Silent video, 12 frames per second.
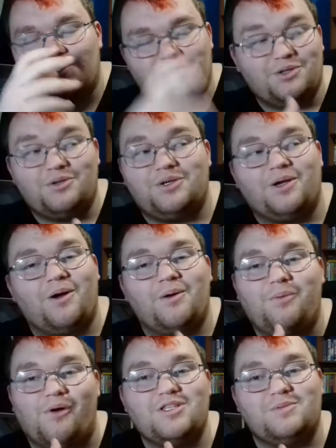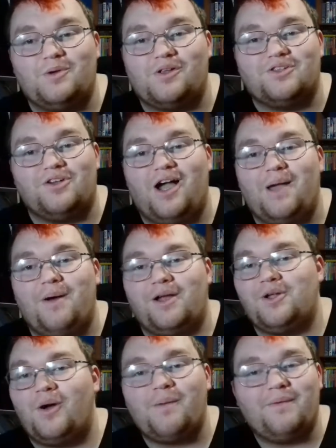Yu-Gi-Oh! Bonds Beyond Time.
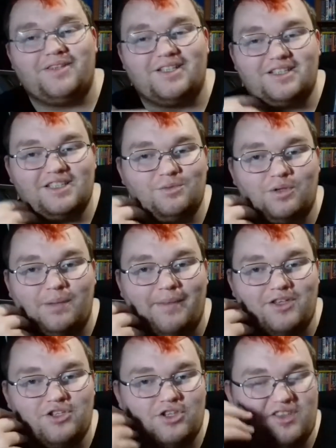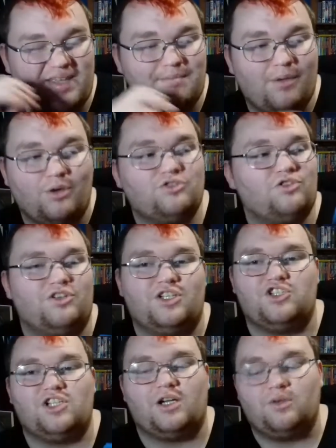I know this is one I mentioned the most on
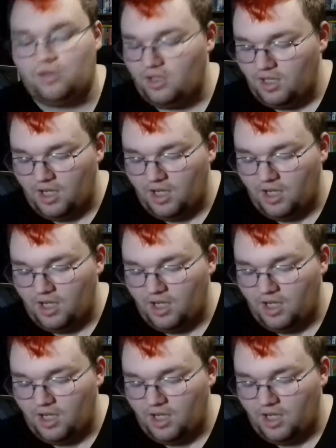this channel,